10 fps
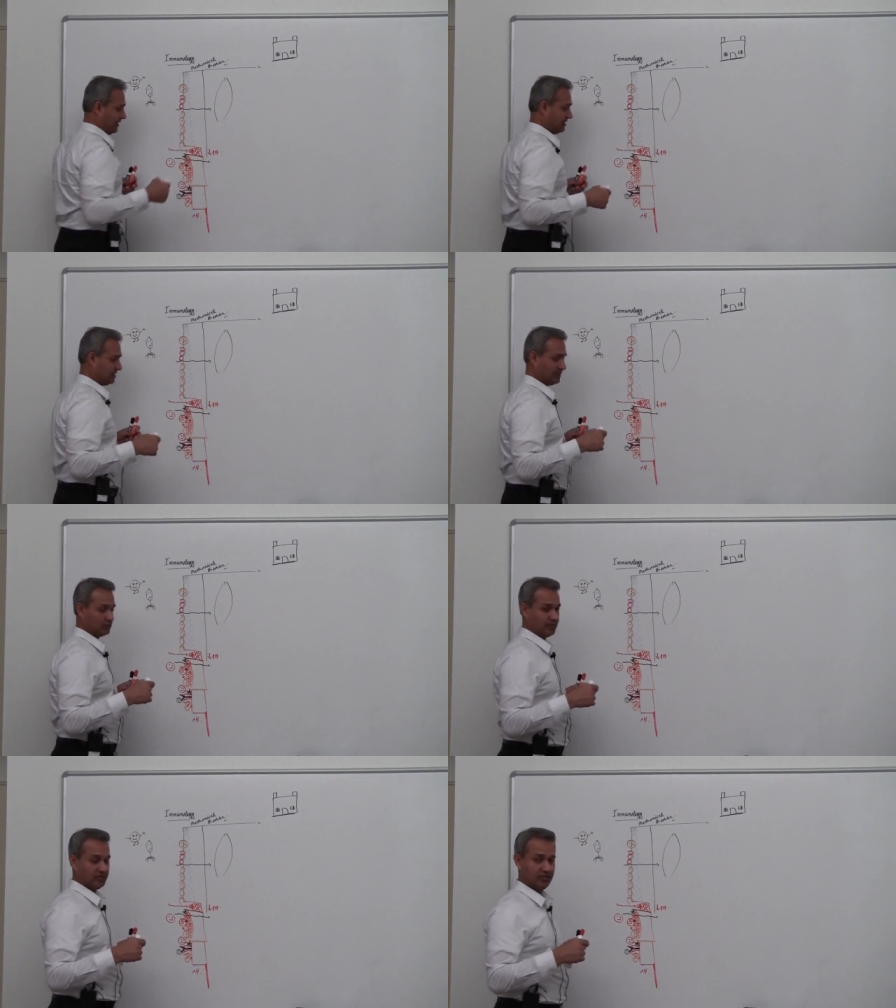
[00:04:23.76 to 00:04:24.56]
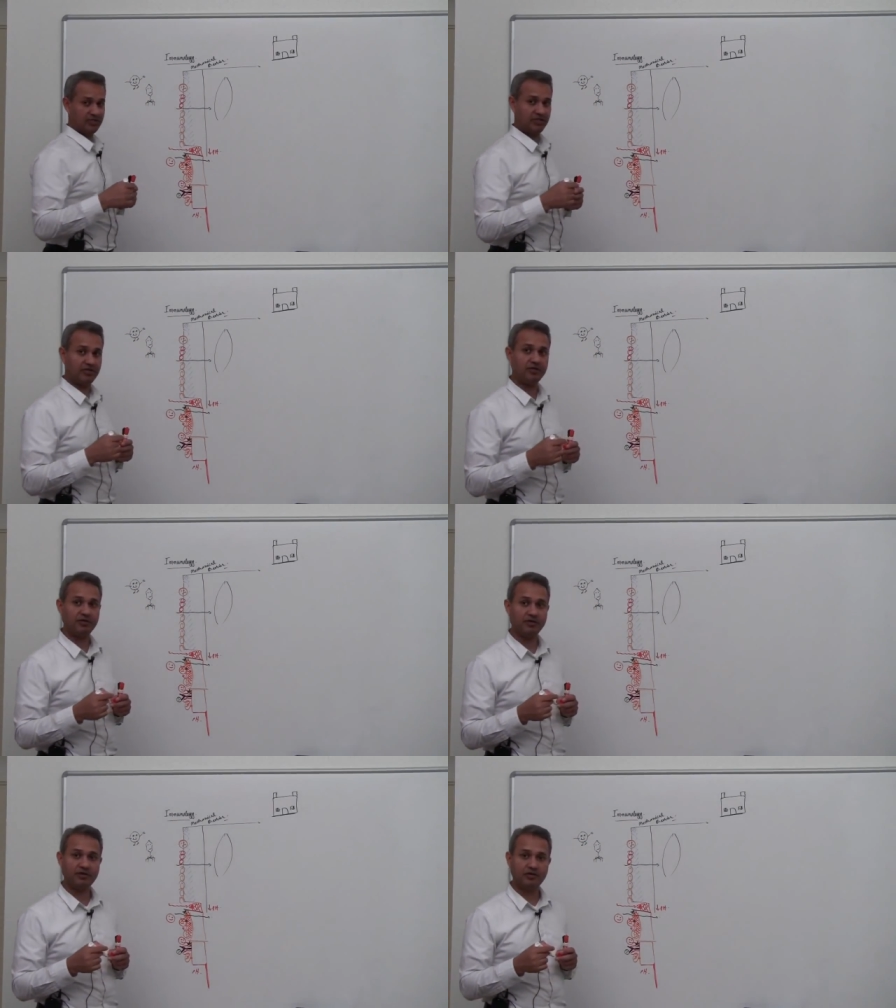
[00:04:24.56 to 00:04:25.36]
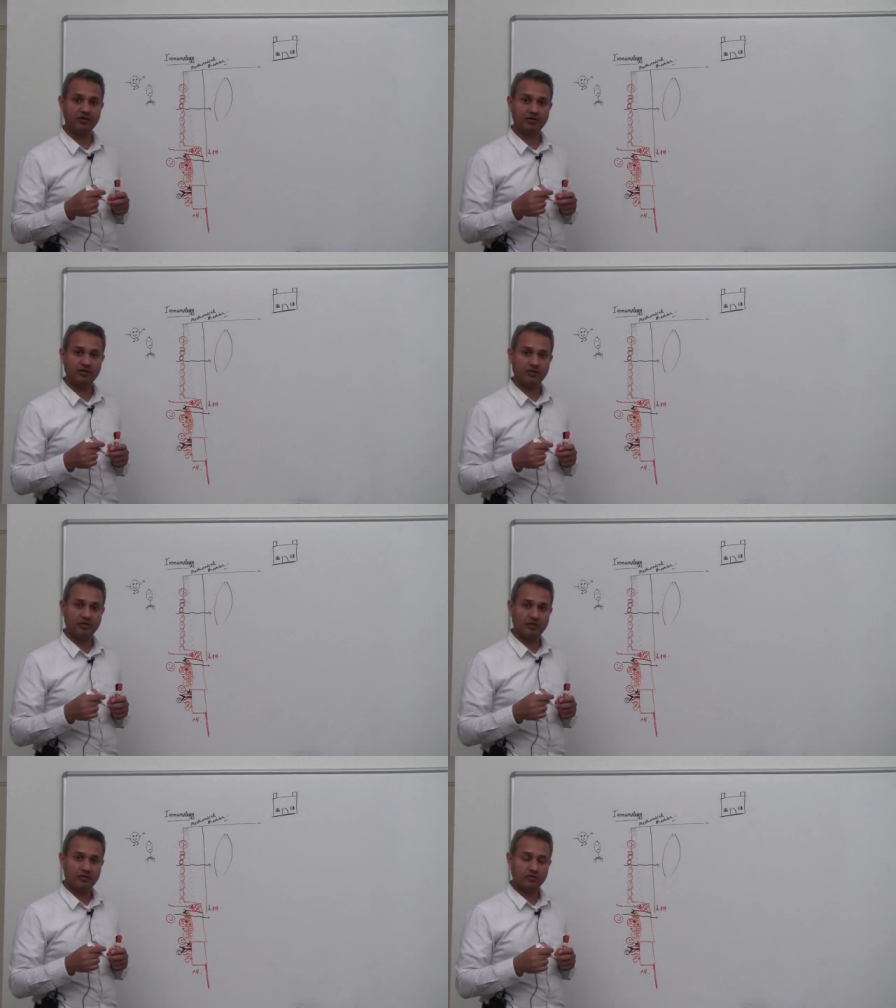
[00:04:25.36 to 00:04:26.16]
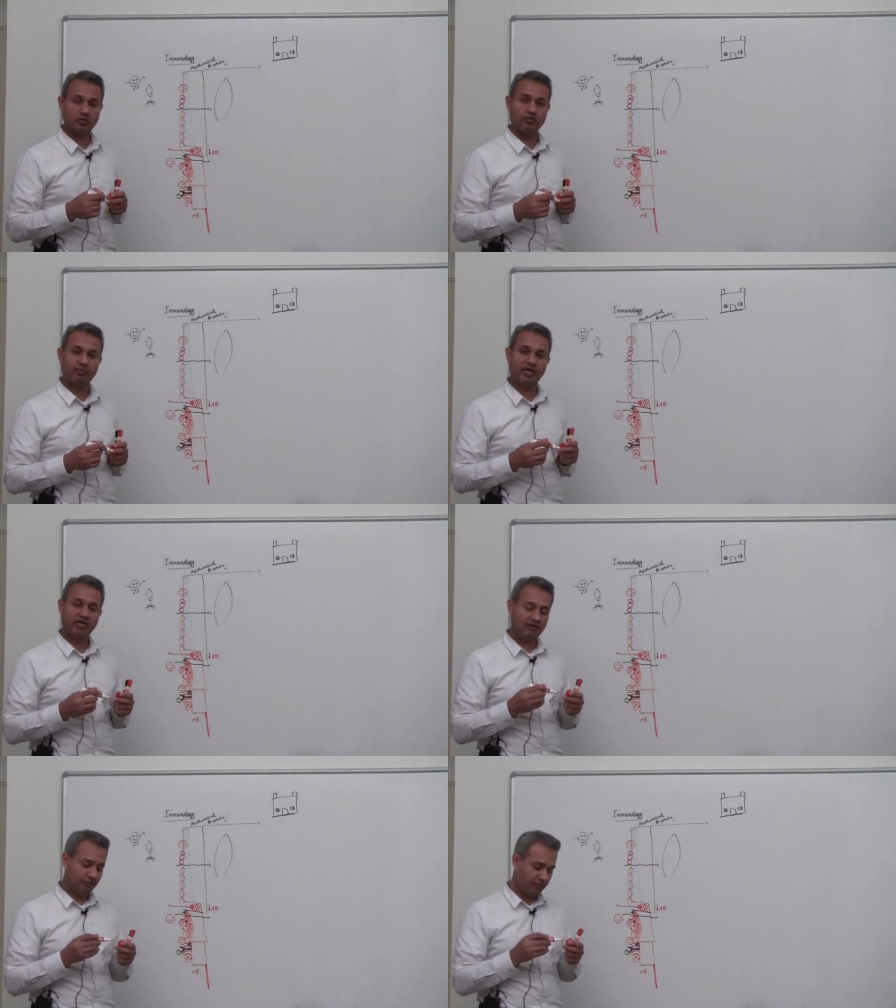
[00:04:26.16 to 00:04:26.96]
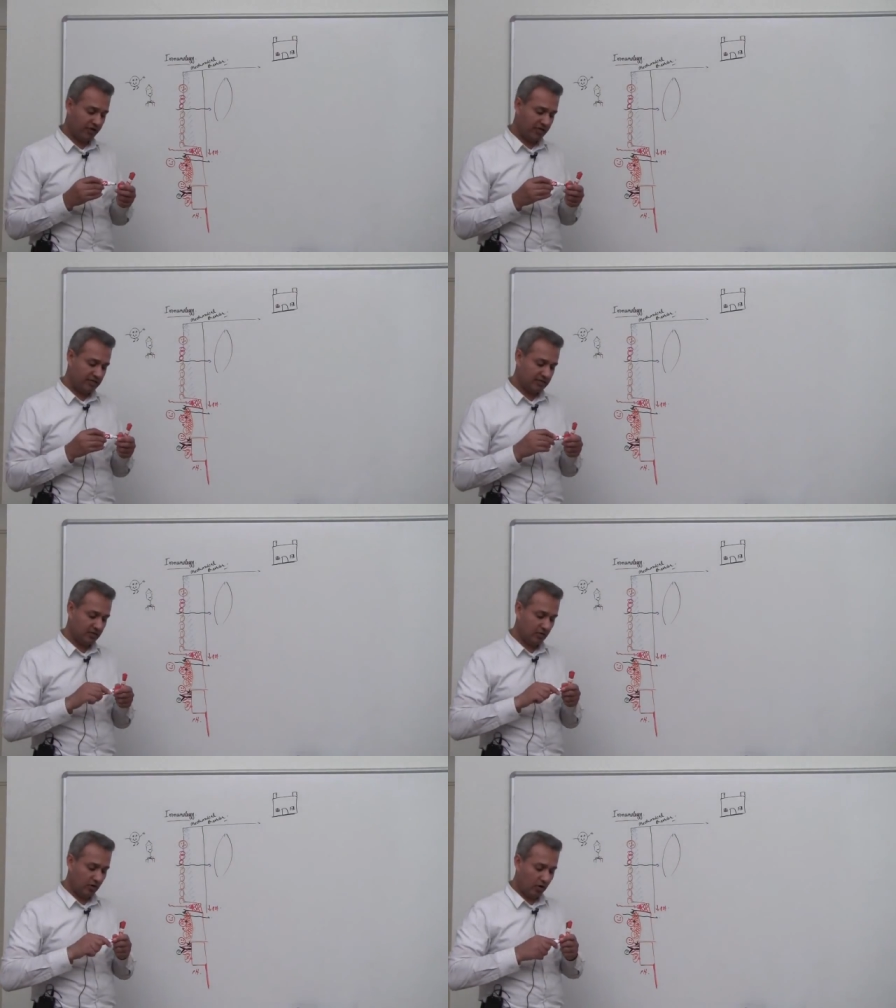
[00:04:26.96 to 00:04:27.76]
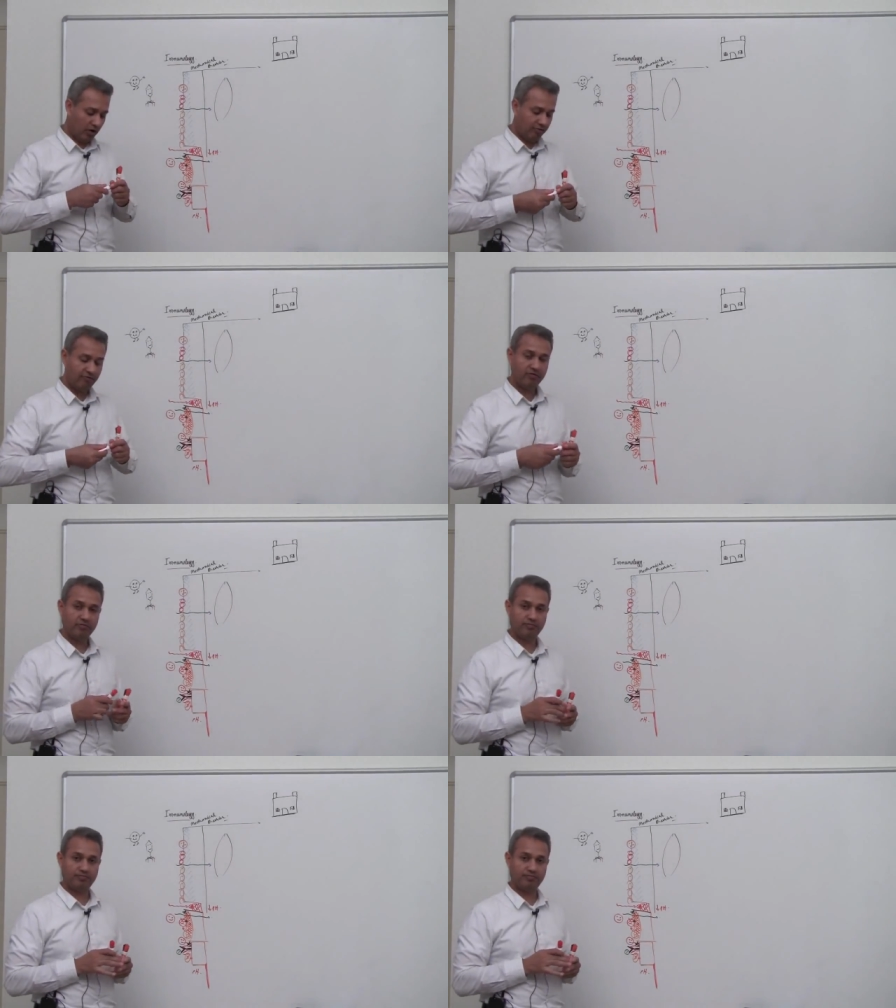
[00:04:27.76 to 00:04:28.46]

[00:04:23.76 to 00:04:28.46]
the acids present here. So many ways of